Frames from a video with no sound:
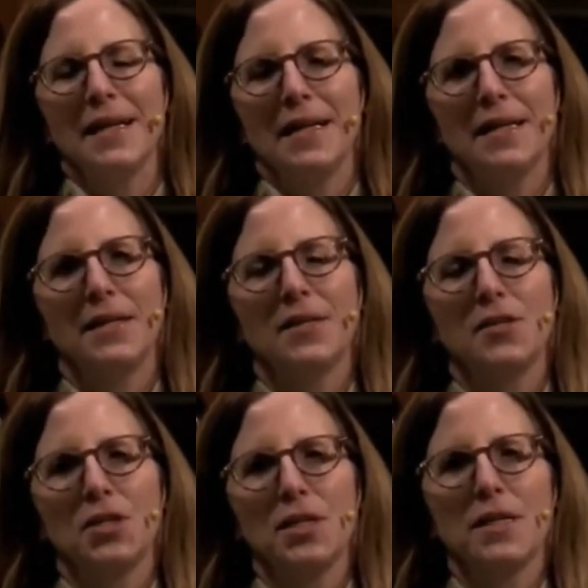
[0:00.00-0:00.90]
Little
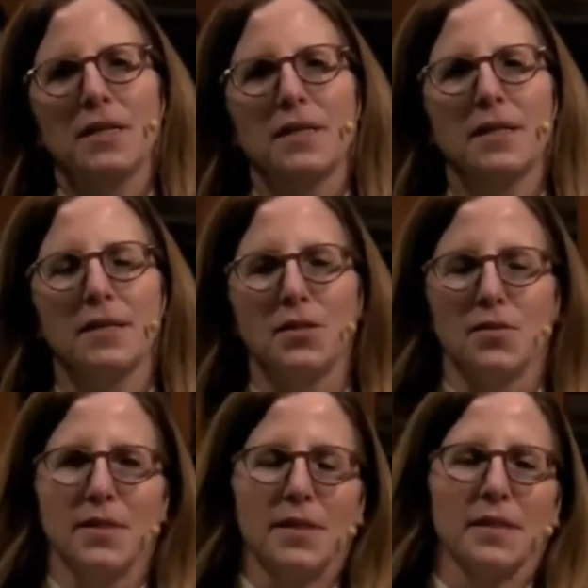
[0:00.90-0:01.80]

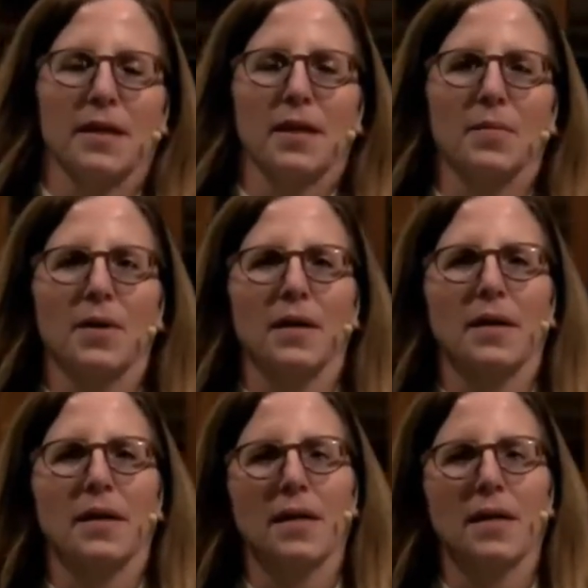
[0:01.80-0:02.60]
children, come on.